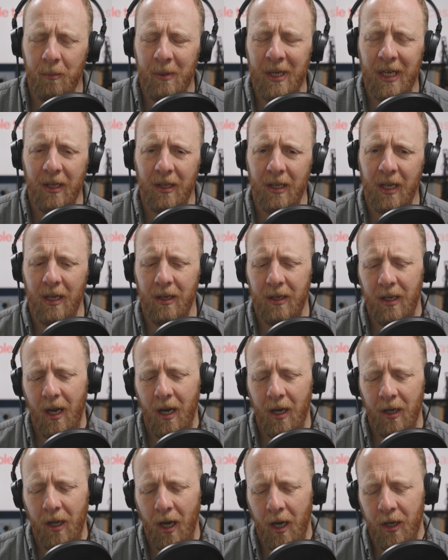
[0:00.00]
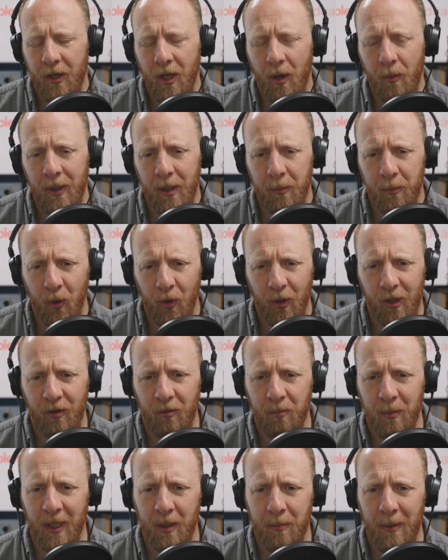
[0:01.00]
I mean, I know in the book
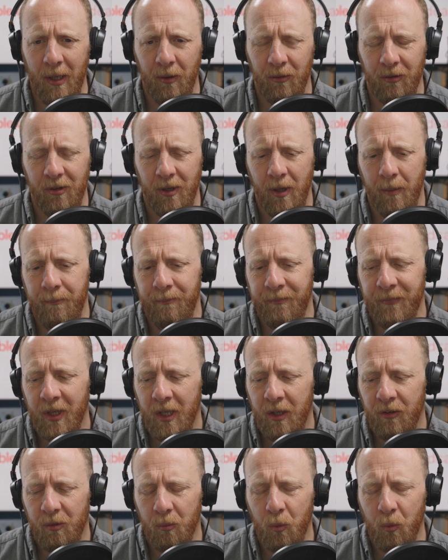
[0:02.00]
you speak about some